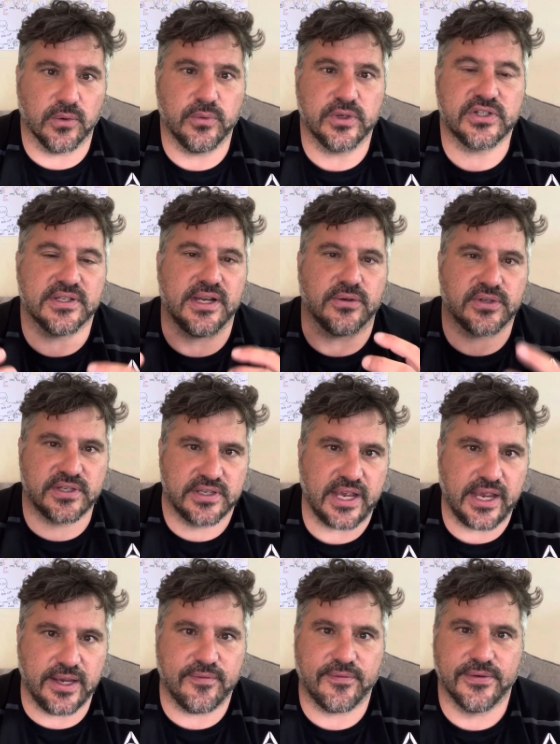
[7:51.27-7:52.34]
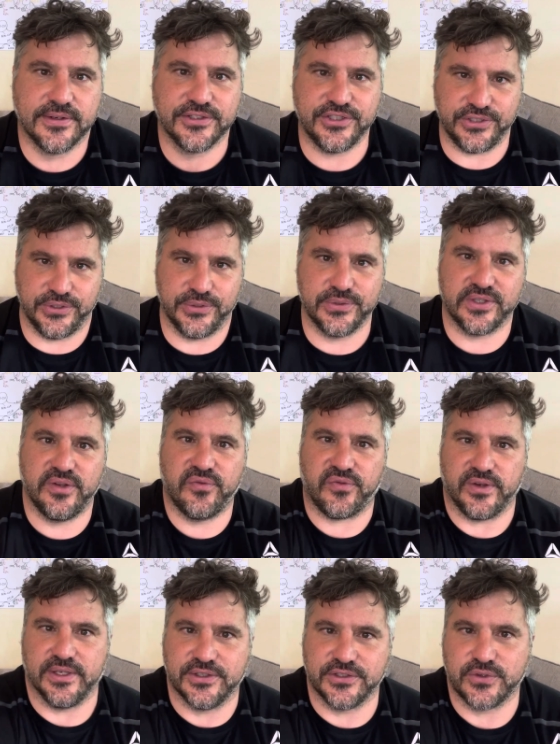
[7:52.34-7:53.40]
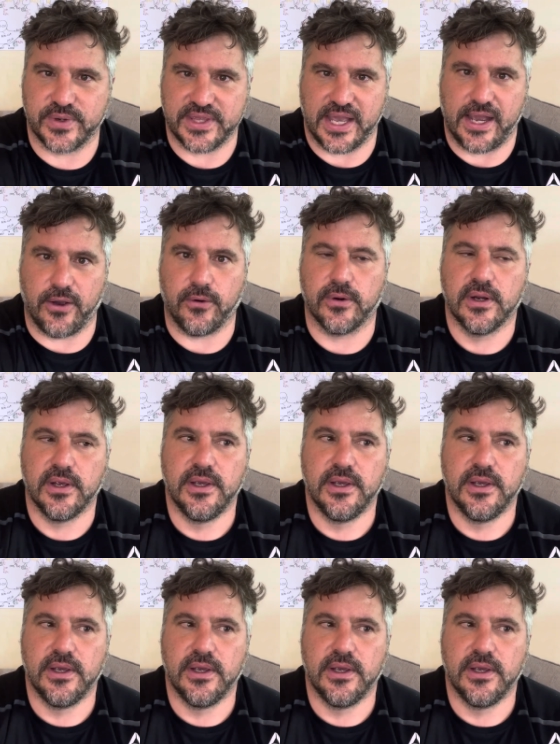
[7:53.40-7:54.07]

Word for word: which is now safe to use in the fields without